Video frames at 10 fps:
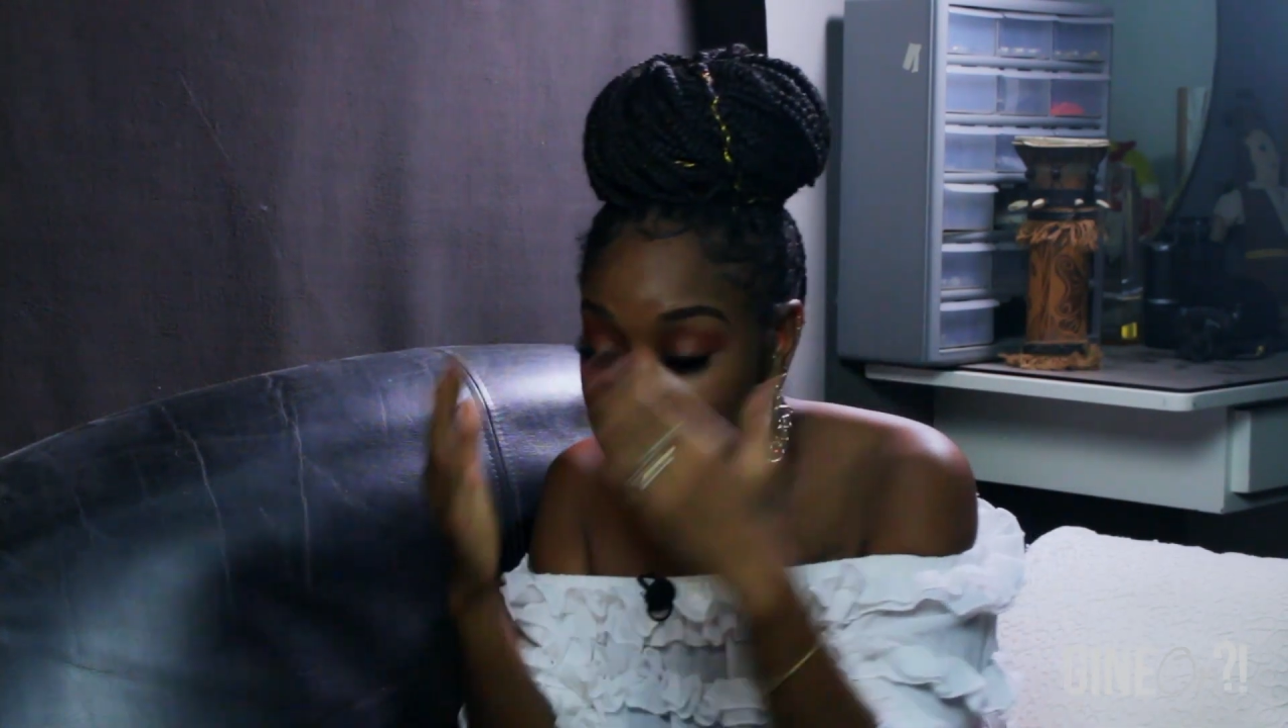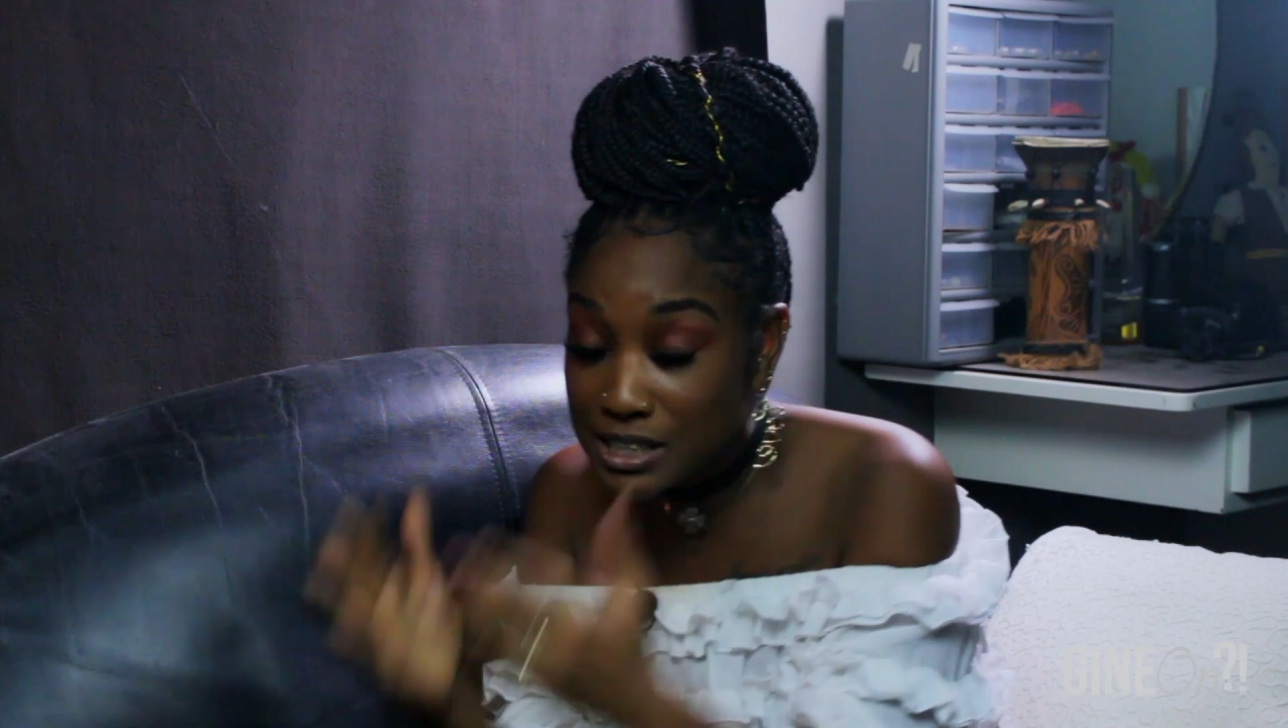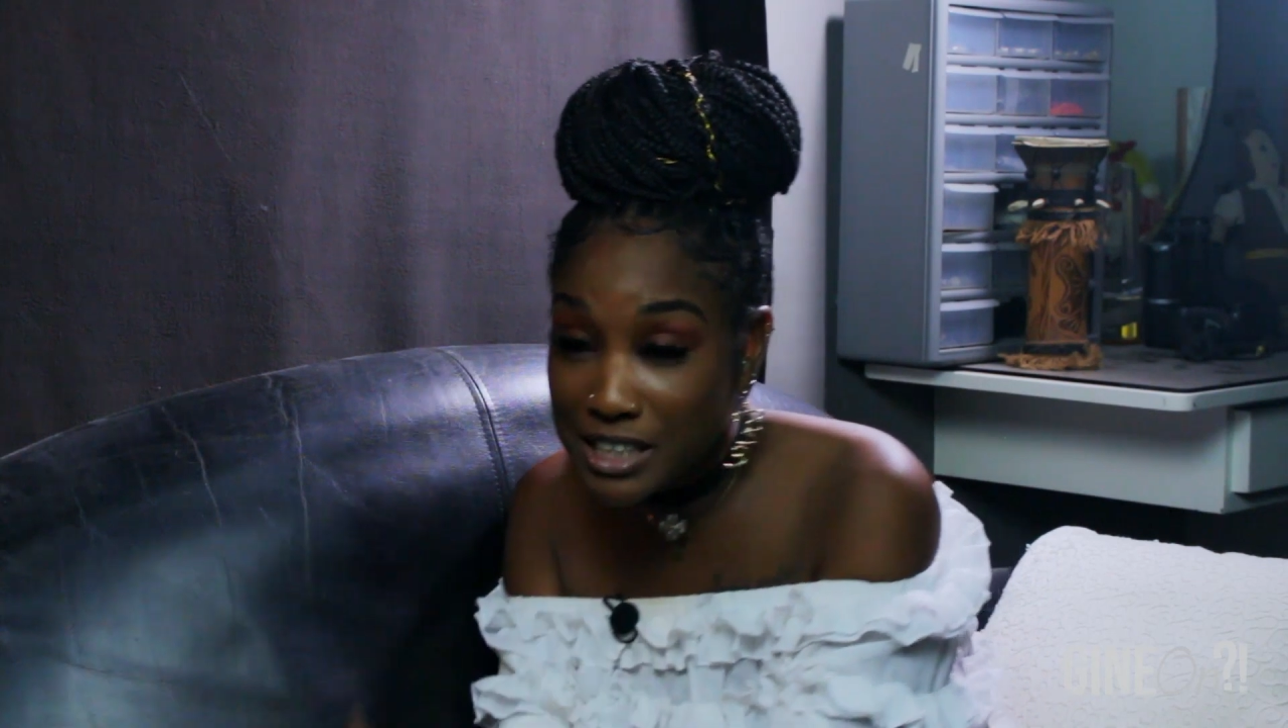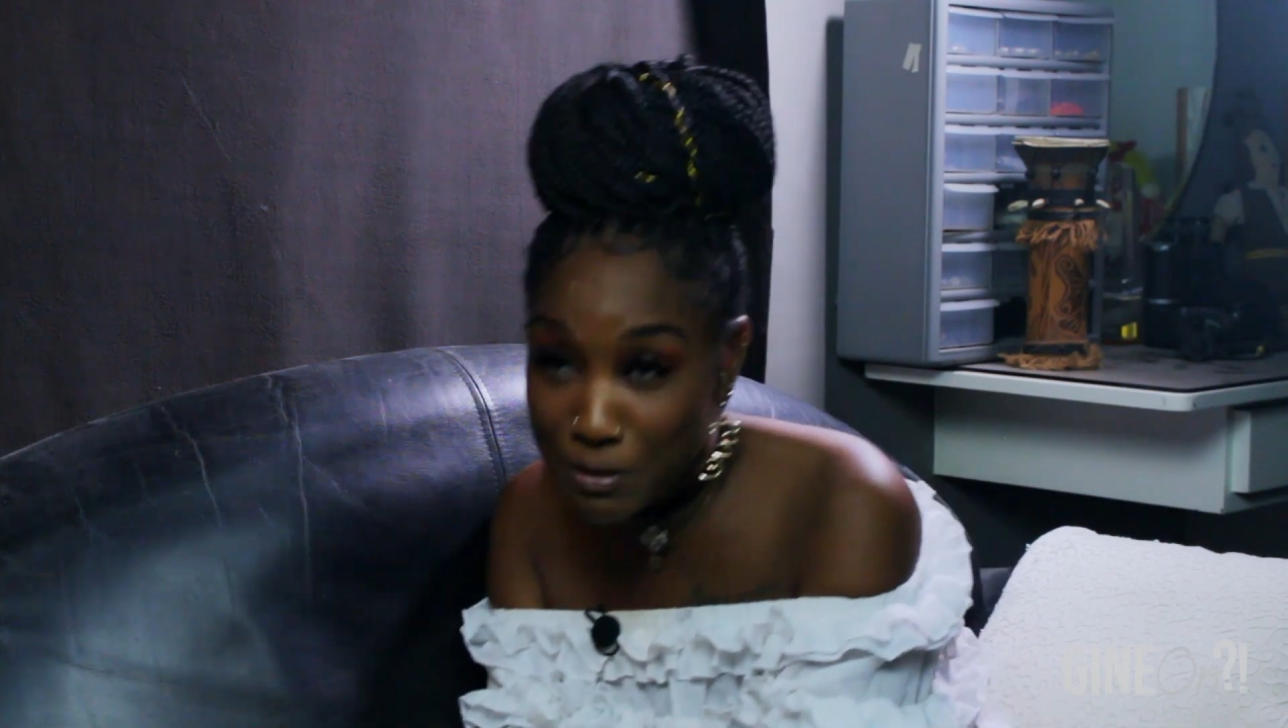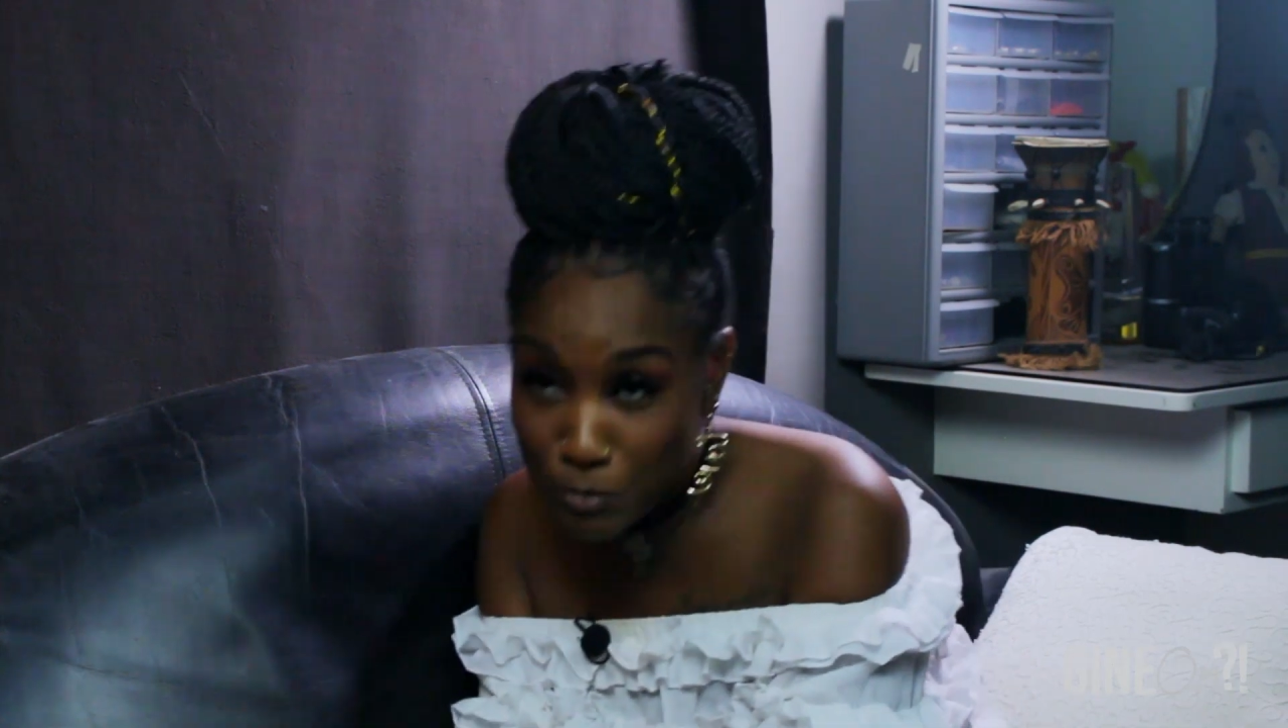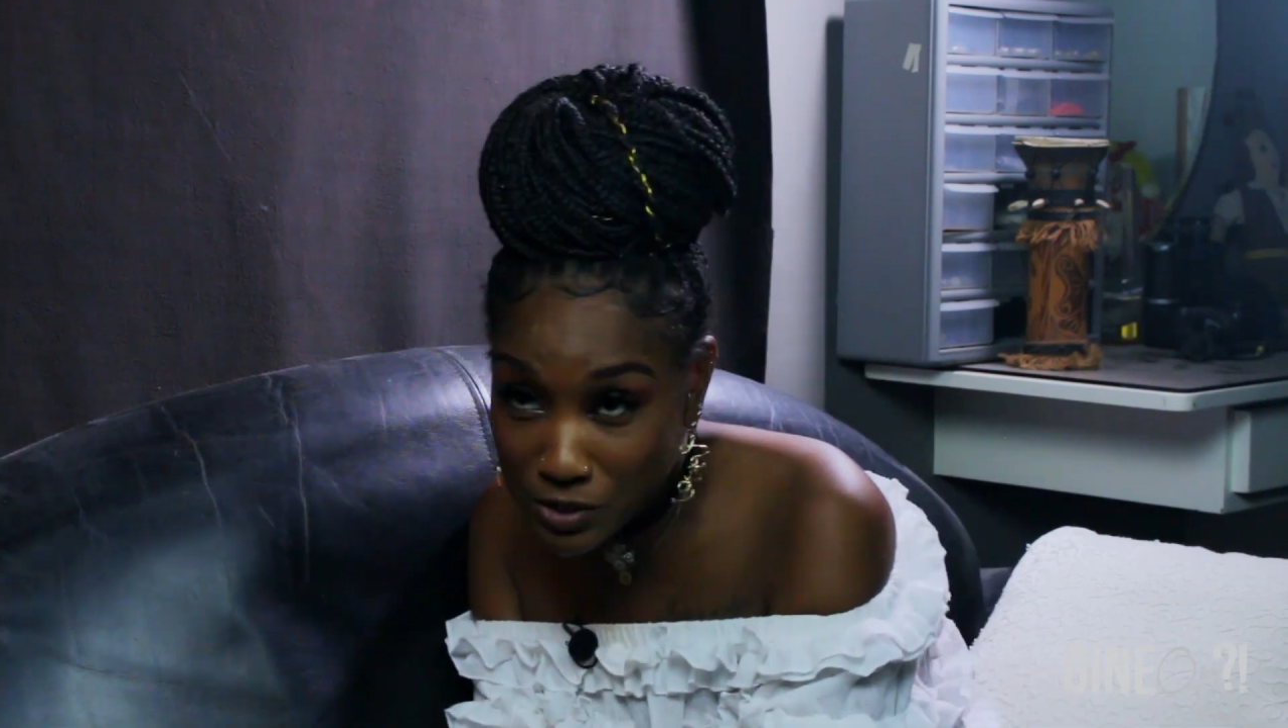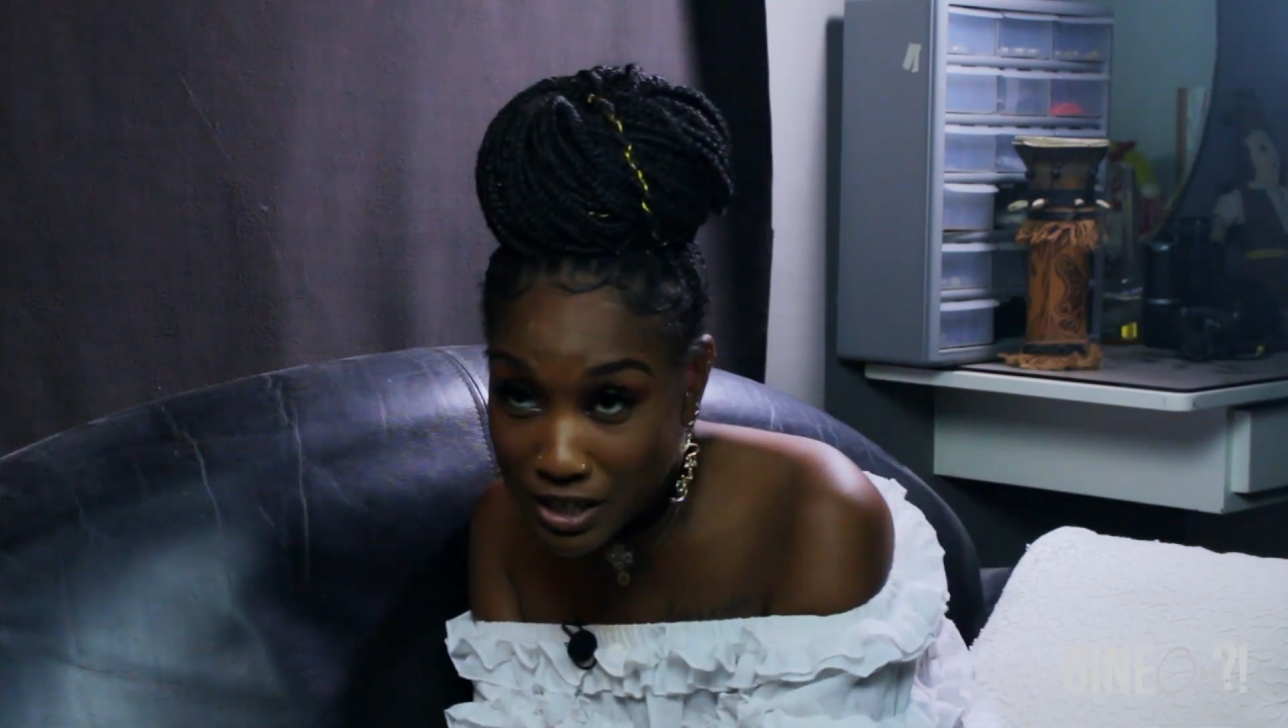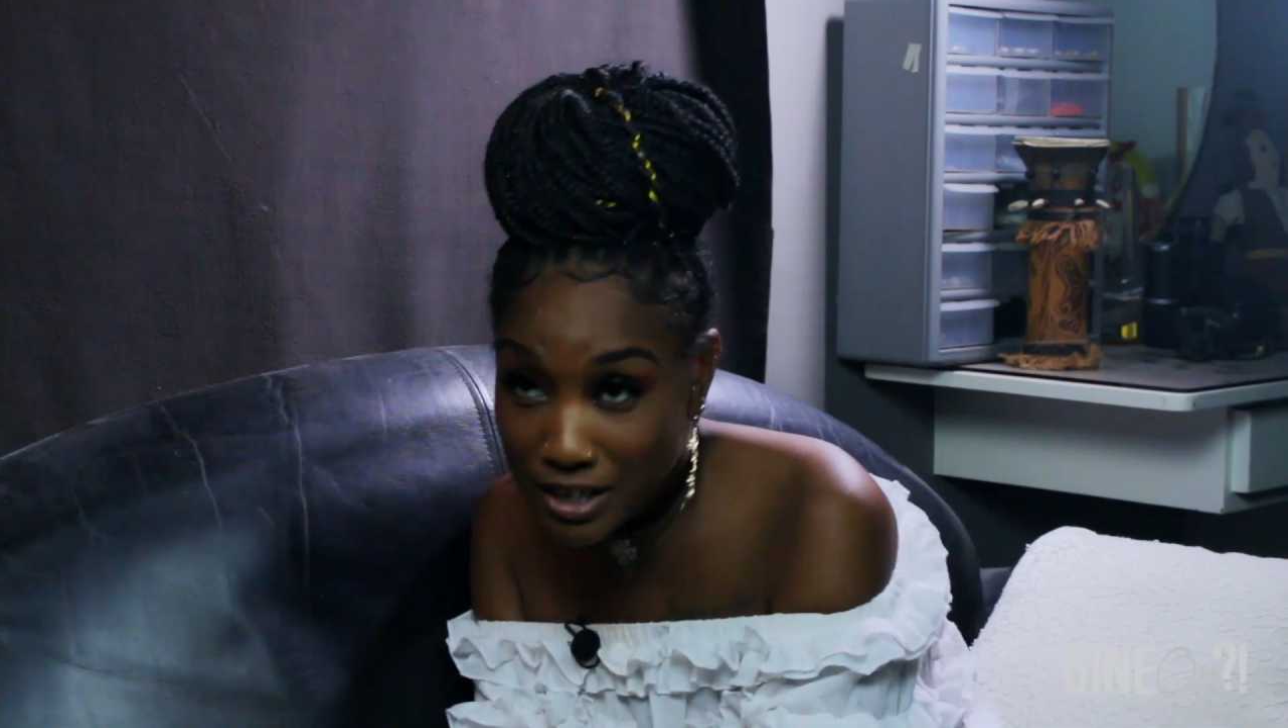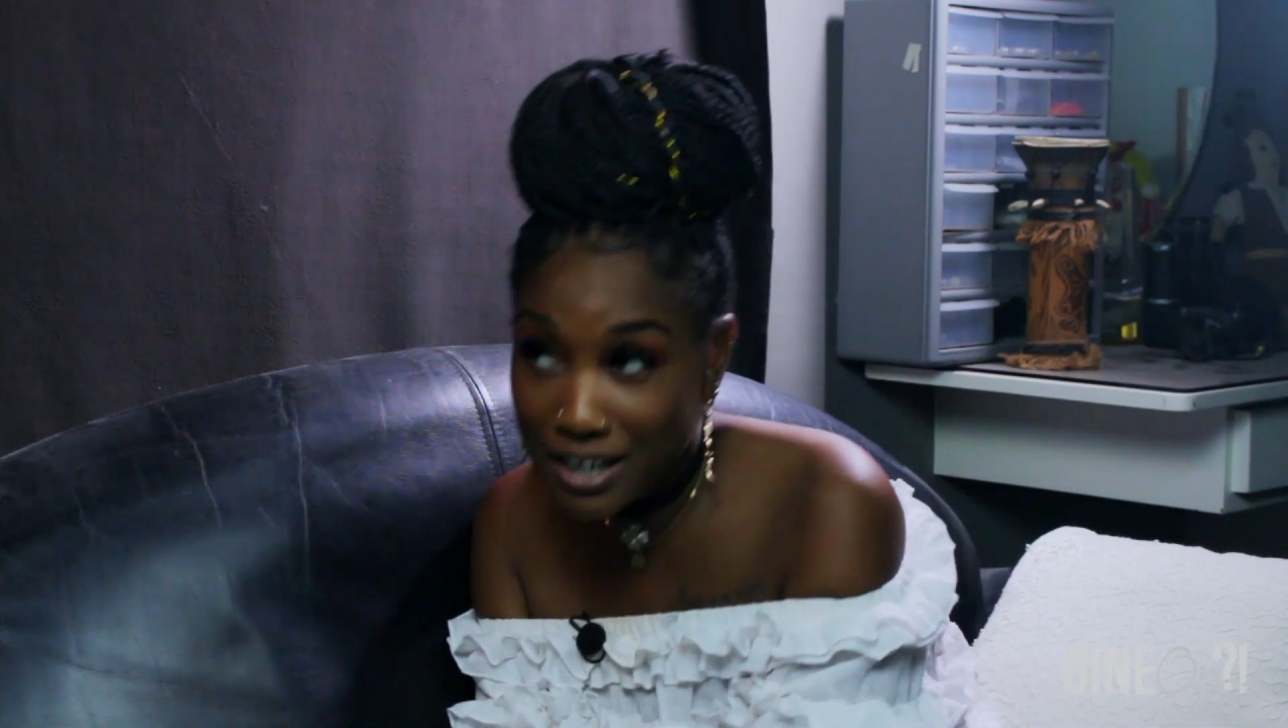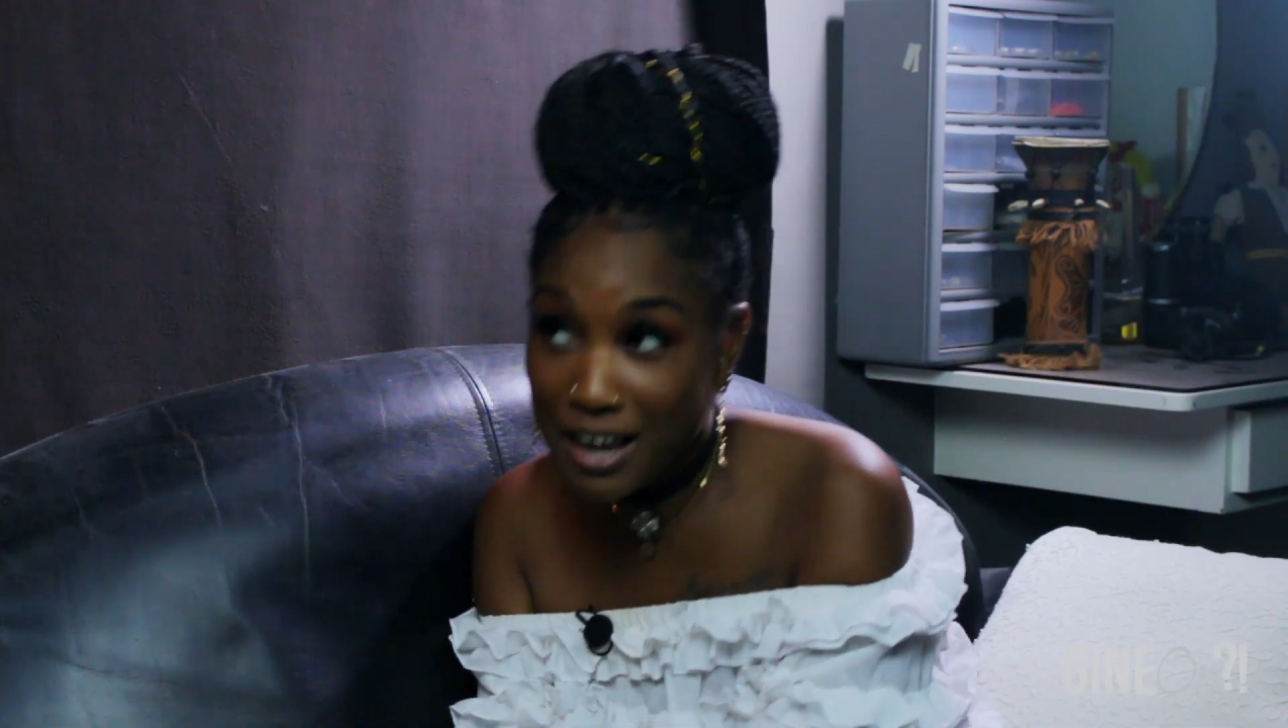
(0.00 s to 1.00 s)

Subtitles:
same music